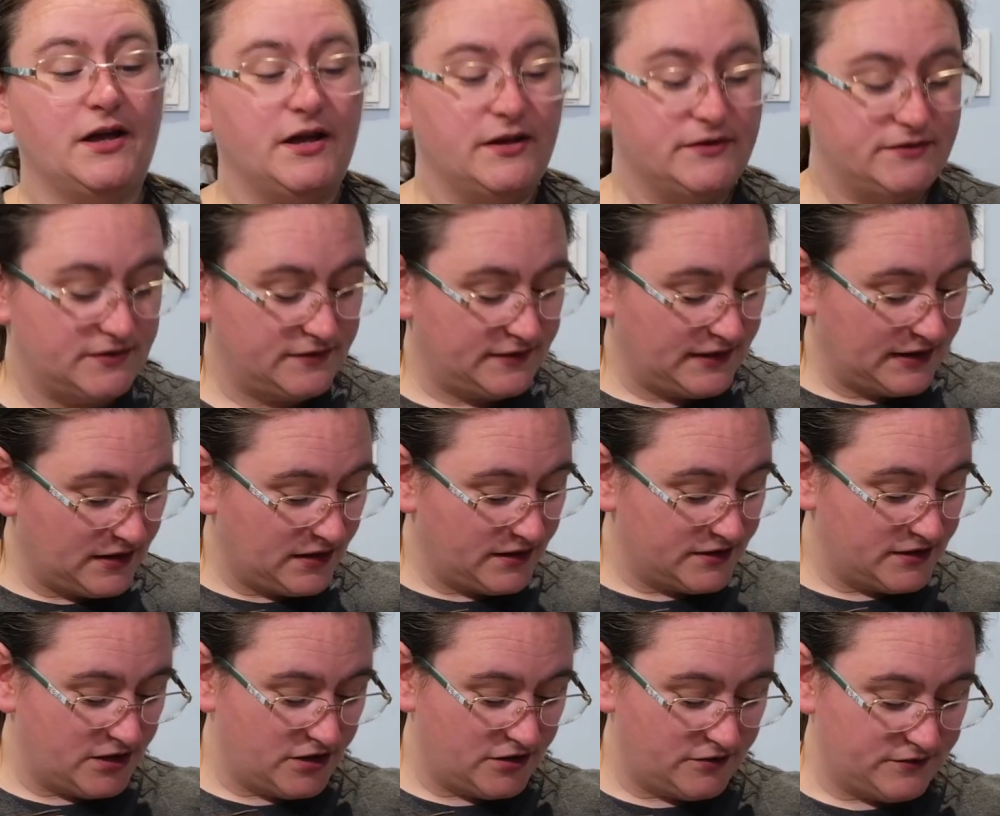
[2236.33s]
so then I
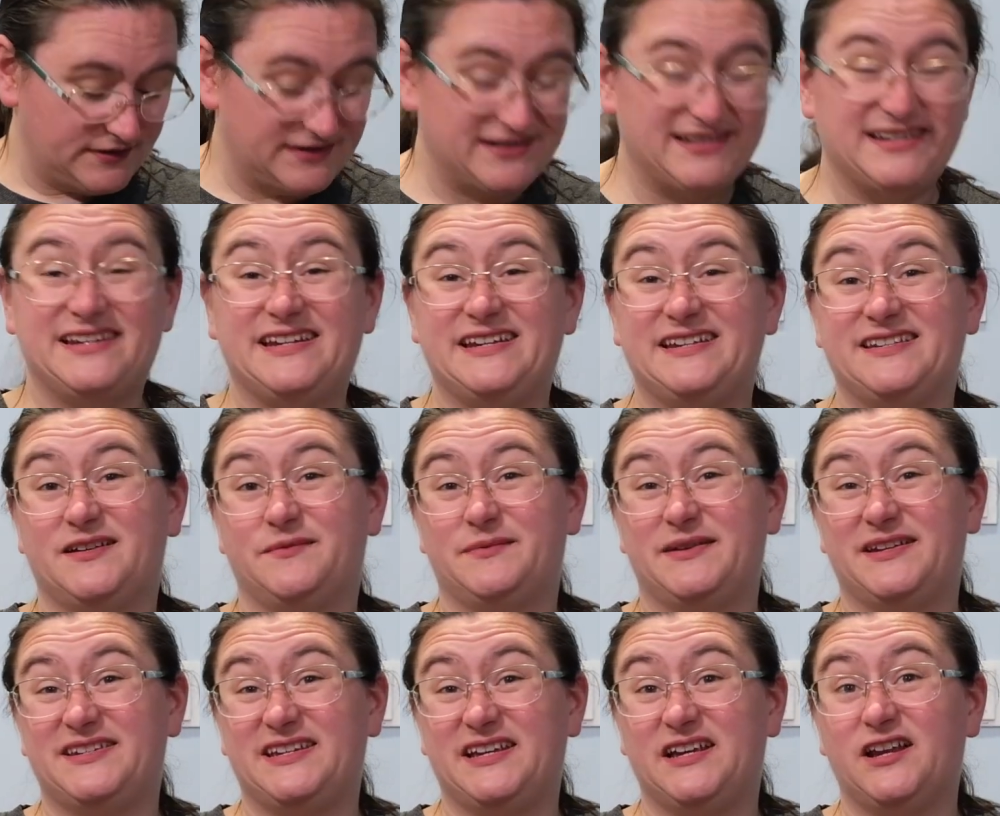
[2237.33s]
know that at least I'm
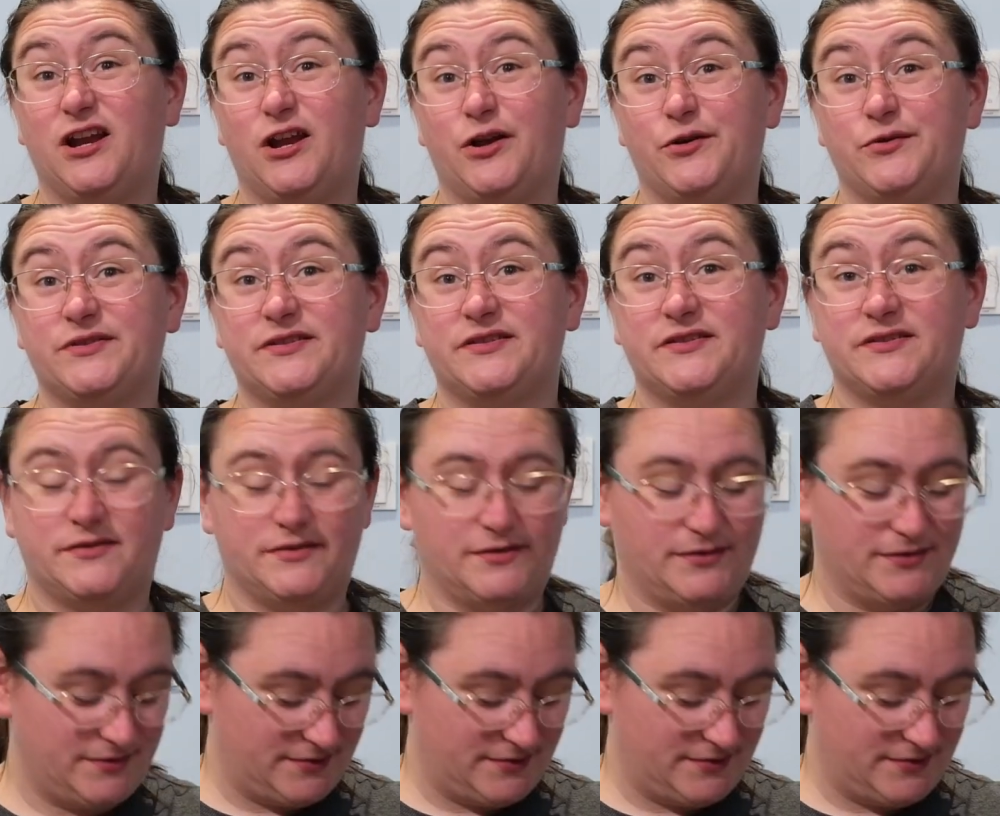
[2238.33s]
getting close.